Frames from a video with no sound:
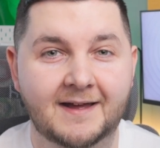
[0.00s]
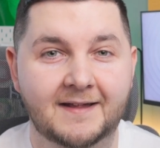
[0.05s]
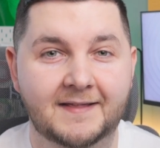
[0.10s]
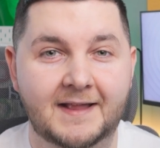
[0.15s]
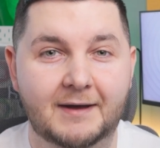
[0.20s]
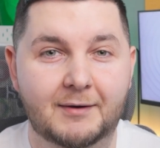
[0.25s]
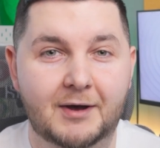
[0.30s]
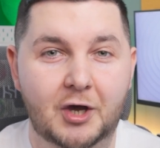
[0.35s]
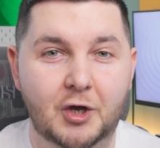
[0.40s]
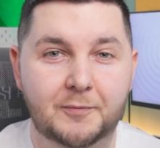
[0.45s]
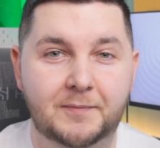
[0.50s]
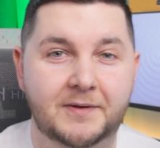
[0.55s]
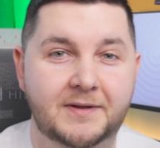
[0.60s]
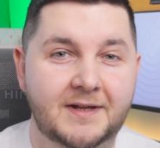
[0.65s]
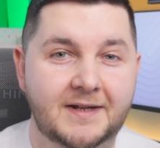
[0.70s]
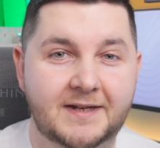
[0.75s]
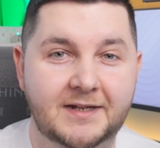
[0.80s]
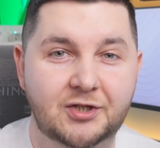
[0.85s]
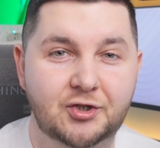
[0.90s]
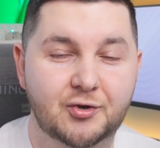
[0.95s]
Now I hope you
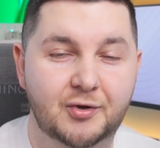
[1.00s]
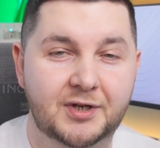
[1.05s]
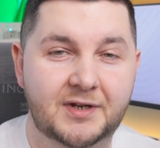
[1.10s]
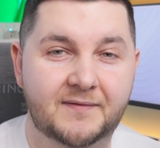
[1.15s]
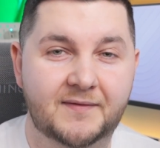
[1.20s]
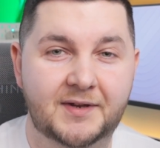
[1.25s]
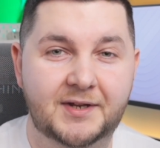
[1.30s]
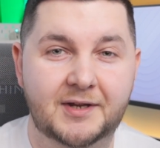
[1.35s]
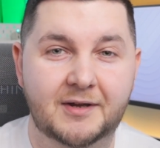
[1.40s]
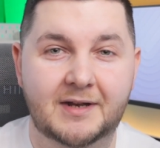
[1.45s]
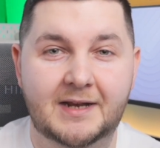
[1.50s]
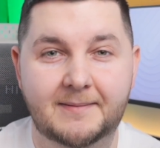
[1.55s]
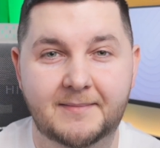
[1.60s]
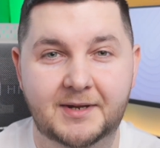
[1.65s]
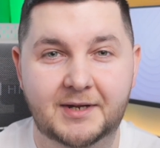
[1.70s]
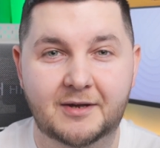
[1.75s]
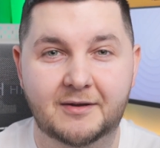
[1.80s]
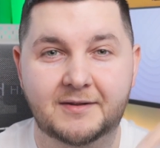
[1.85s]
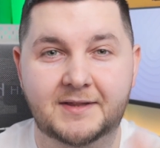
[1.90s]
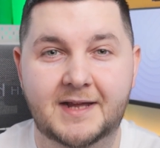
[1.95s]
did enjoy the video. Let me
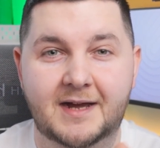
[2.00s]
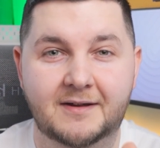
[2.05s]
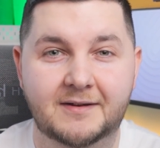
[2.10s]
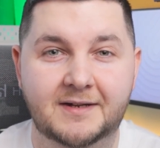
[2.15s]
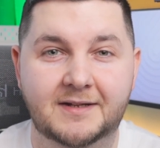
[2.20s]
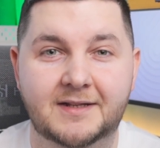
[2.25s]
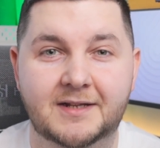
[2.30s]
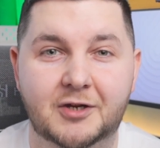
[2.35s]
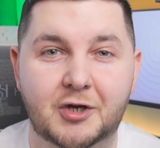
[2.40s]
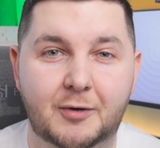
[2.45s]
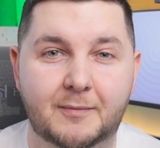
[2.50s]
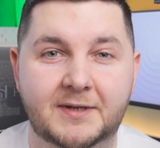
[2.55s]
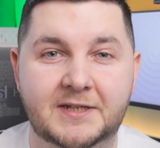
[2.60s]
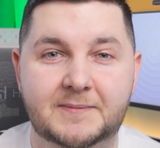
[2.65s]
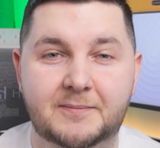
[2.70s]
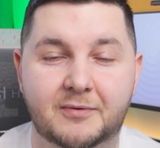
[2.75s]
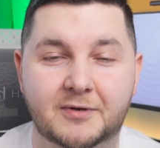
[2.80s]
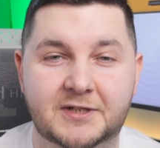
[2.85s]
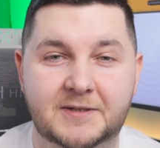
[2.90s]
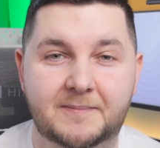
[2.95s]
know down in the comments
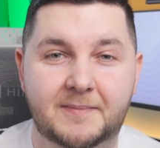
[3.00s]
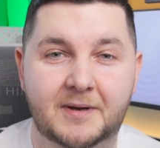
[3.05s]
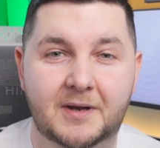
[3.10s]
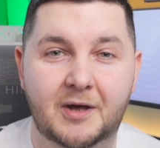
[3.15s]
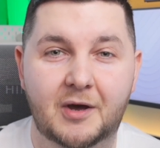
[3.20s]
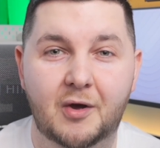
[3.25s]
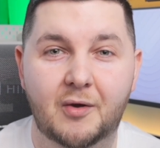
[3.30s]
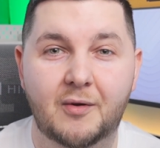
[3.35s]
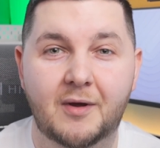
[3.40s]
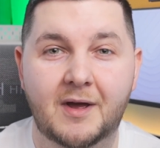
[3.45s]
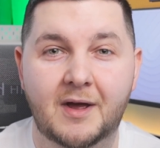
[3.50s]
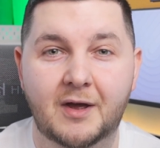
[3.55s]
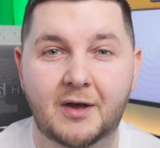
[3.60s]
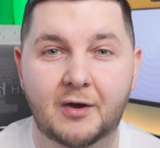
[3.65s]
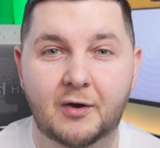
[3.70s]
box below